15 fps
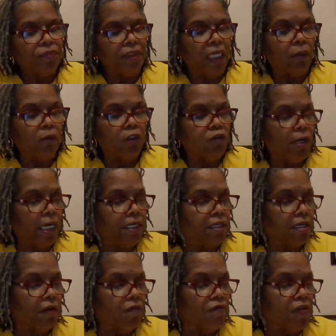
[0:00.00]
They will try to
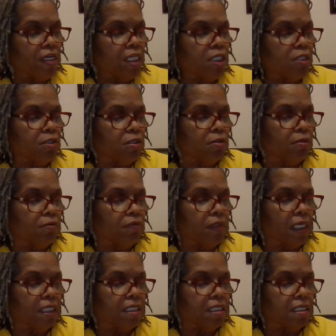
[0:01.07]
convince you
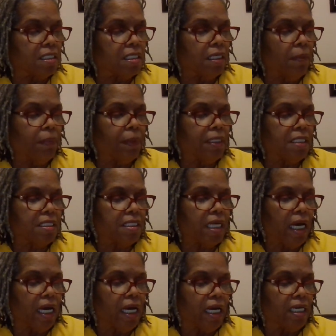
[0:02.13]
that the simplest
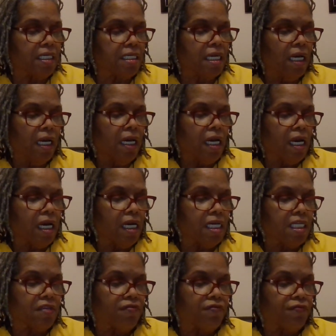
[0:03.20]
task
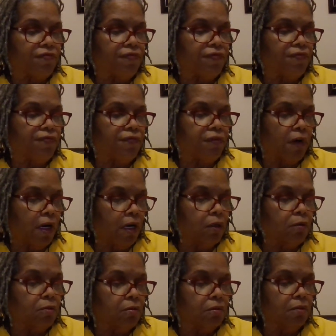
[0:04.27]
is
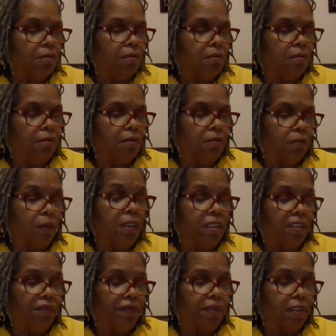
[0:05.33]
fraught with
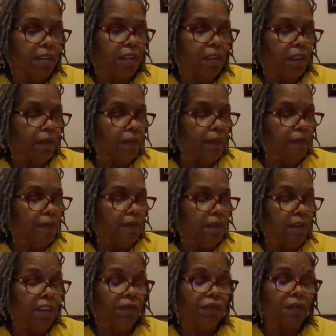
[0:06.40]
difficulty.
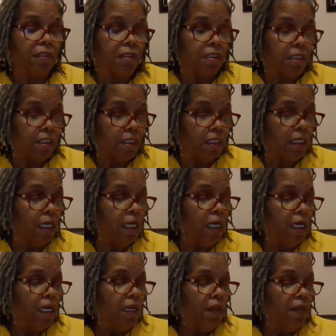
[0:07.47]
Difficulty.
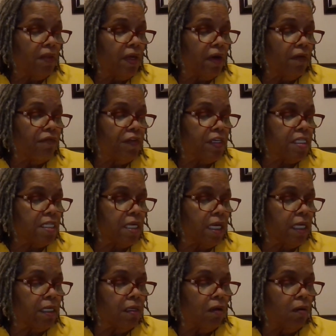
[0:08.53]
They are
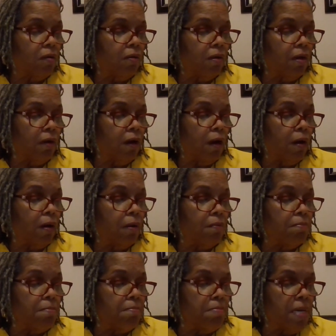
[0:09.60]
fixated on
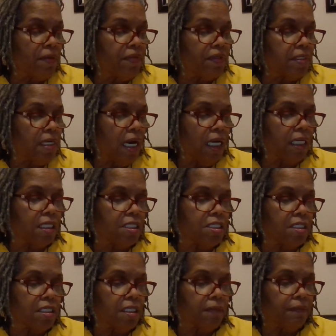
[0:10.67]

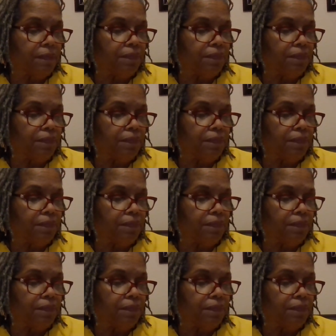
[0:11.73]
methodology.